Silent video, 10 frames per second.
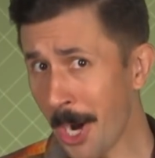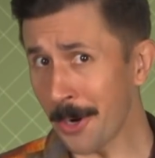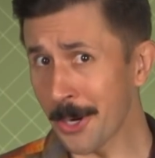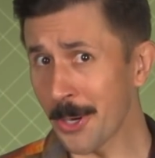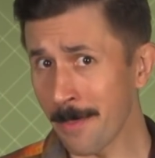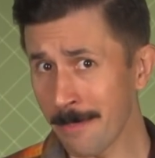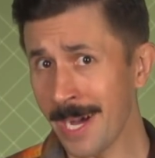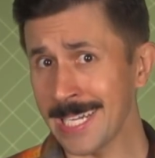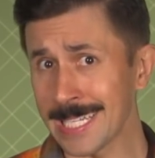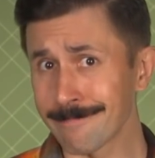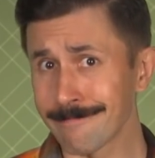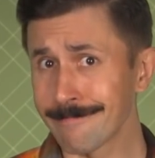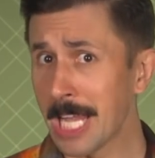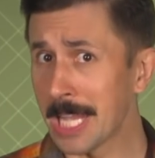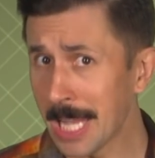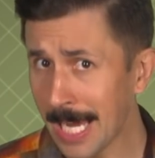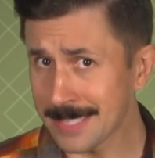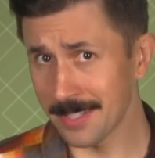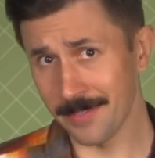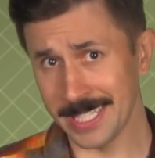borrow money,
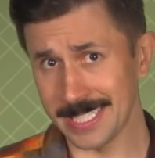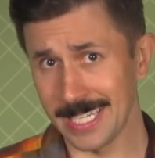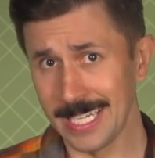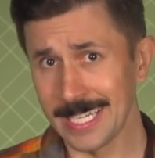lots of it.